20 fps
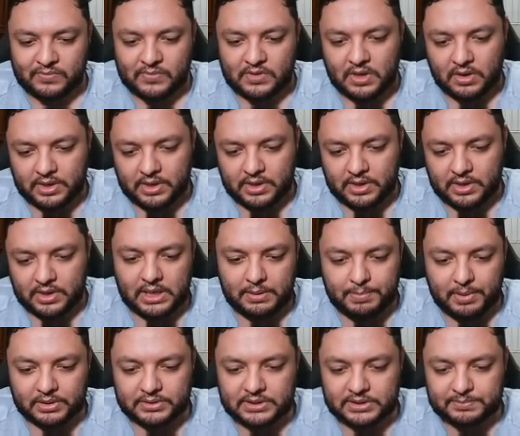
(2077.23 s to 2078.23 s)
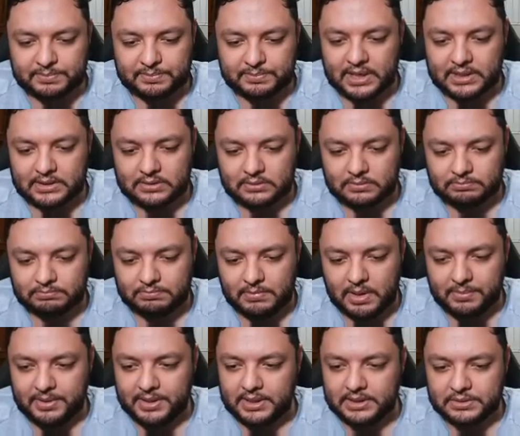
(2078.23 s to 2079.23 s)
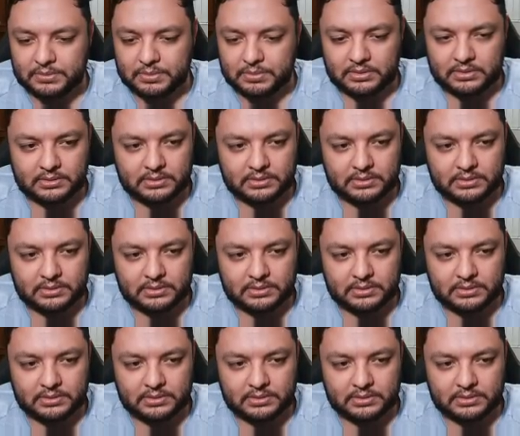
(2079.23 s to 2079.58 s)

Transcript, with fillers: Okay, so he bounces back, maybe this one.